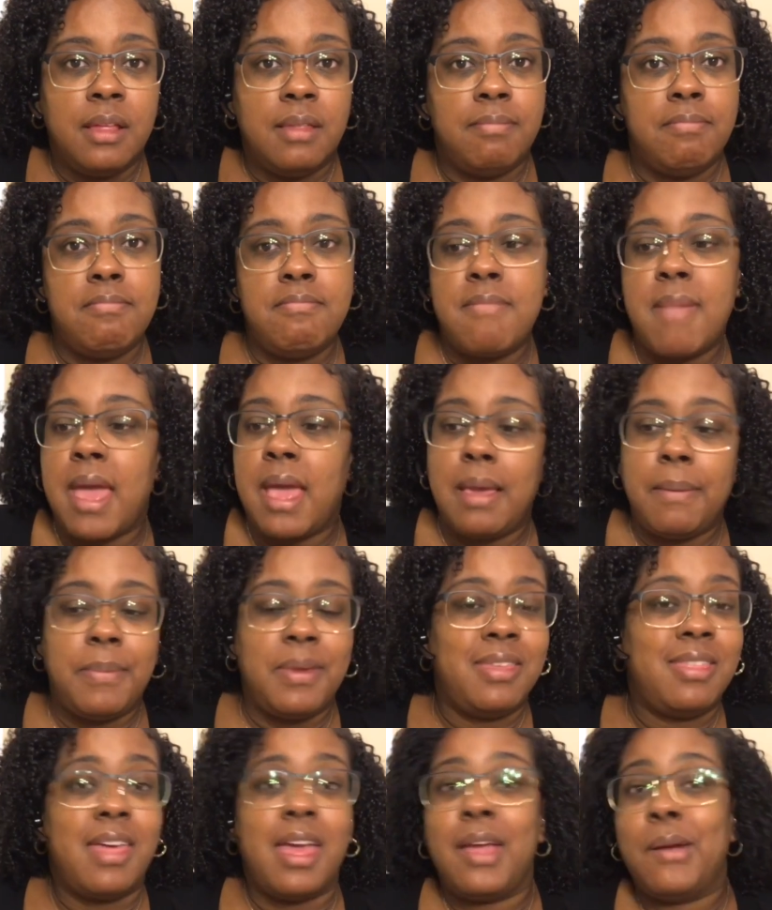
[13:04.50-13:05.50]

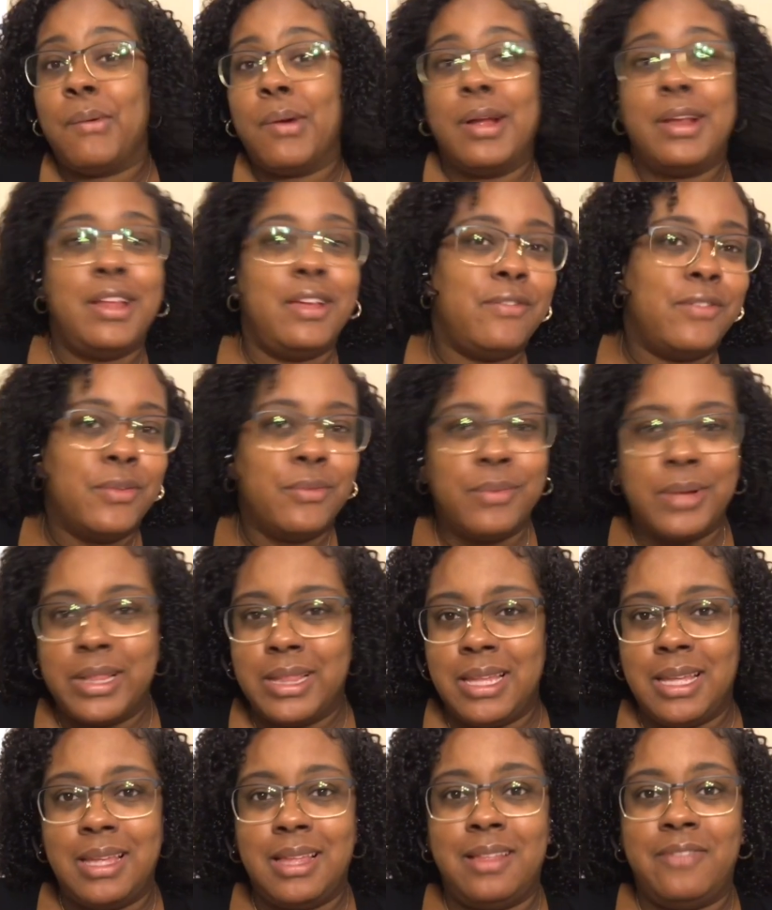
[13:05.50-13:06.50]
Maybe they weren't even
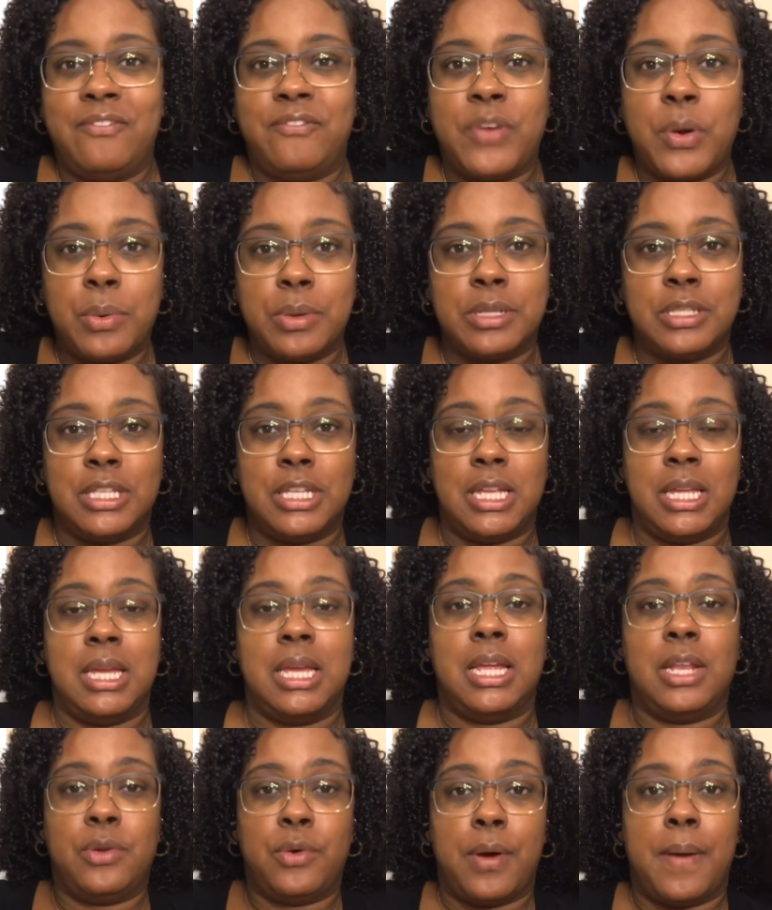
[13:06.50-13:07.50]
really
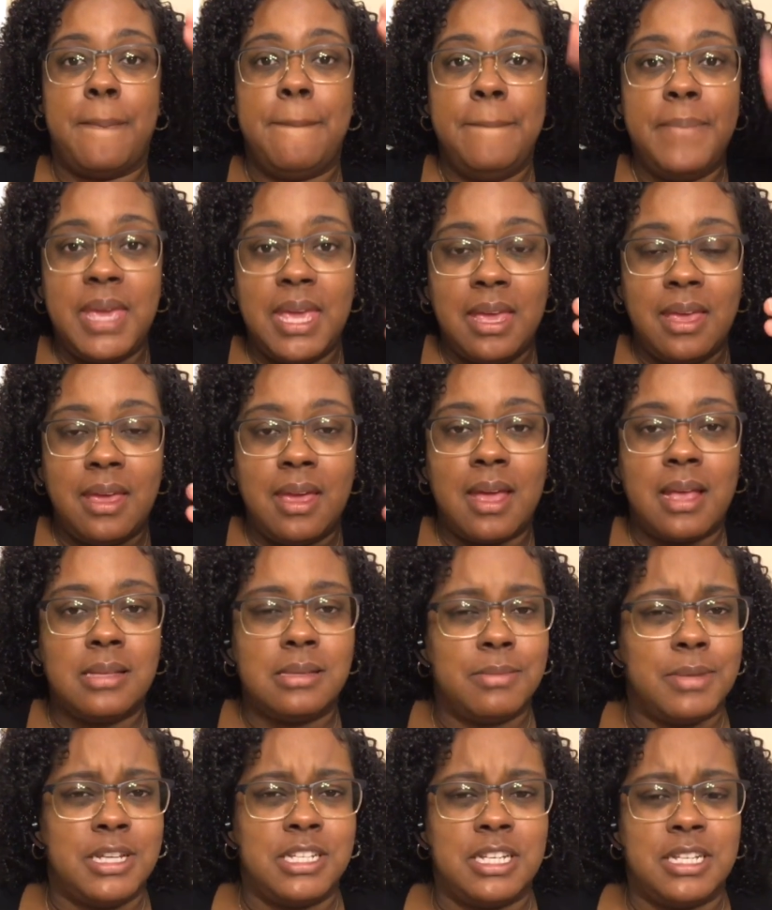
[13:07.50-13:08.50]
focusing in on me as
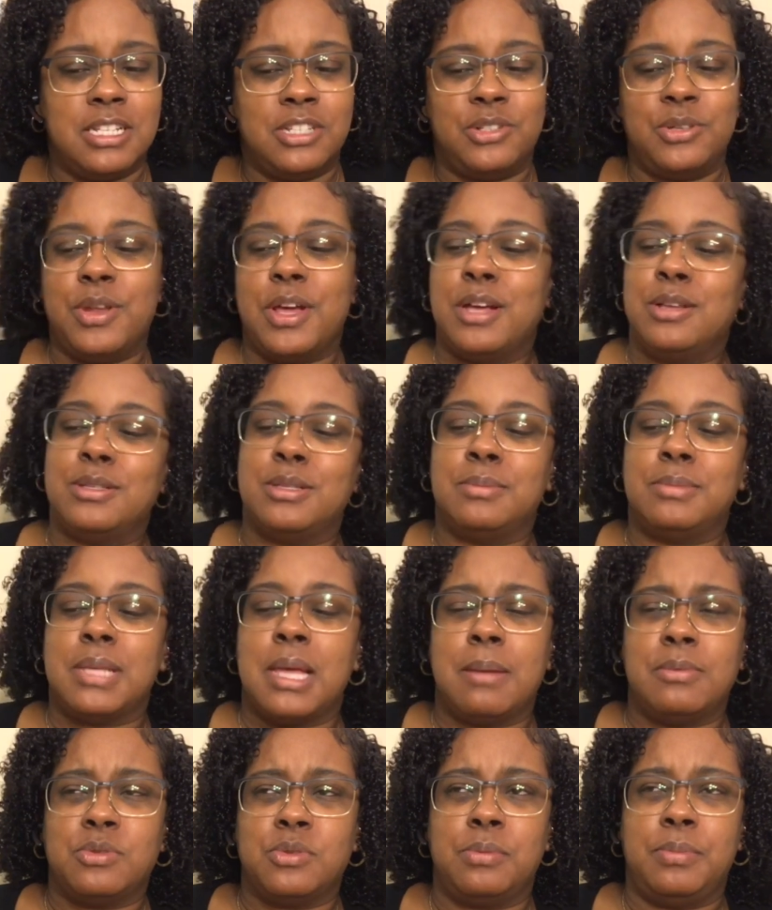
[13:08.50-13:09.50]
much as, you know how
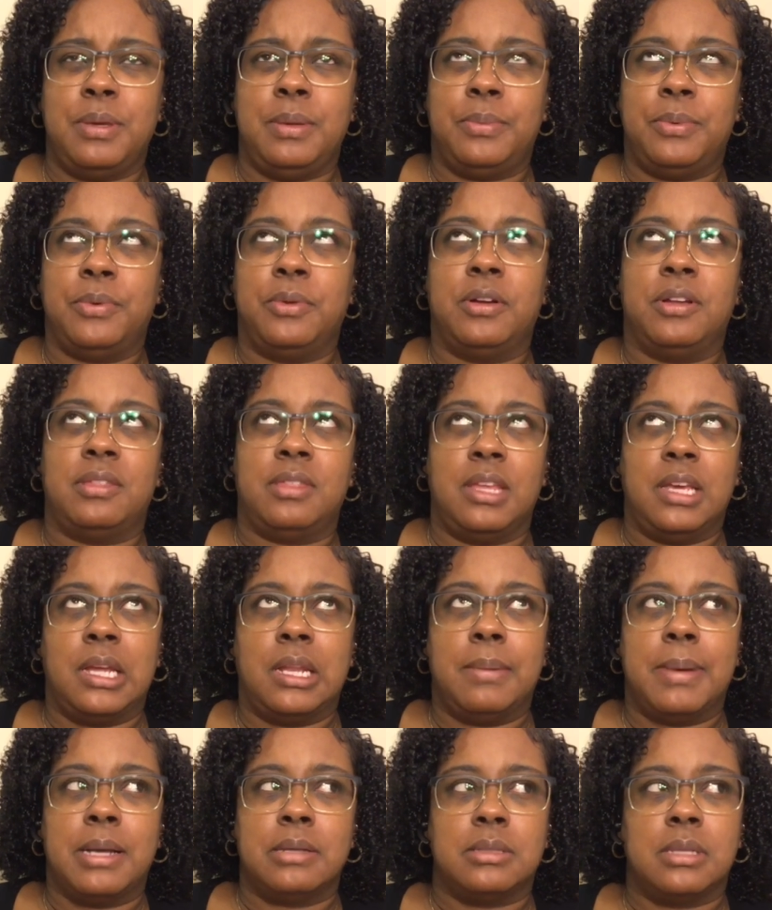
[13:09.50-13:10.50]
sometimes when people are thinking
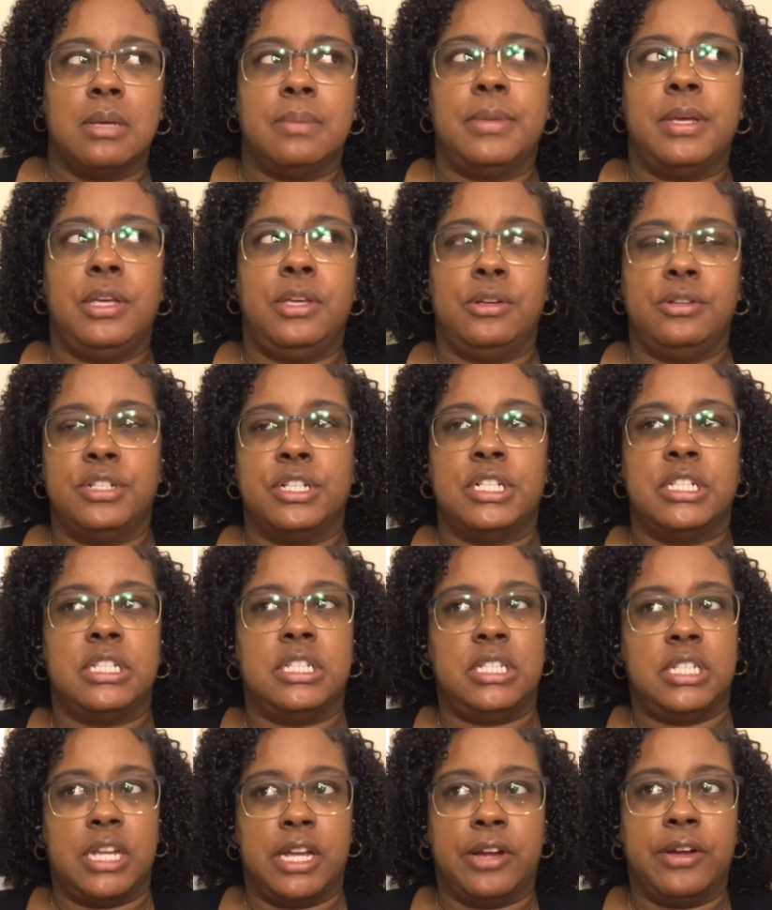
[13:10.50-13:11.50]
about something and you're just
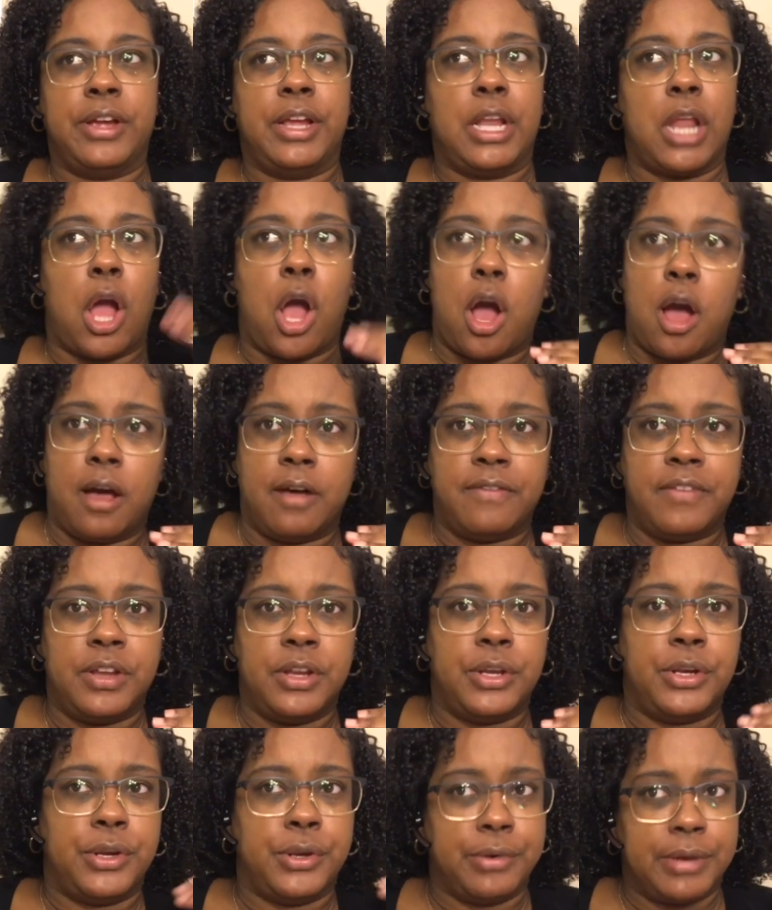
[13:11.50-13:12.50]
staring off in
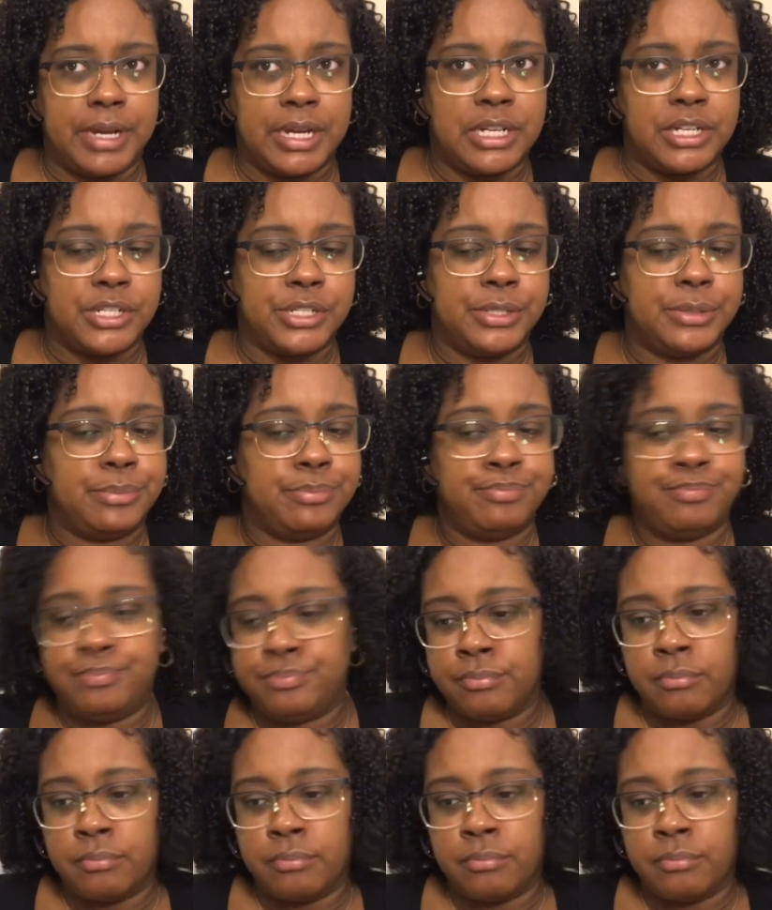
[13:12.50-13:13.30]
a direction?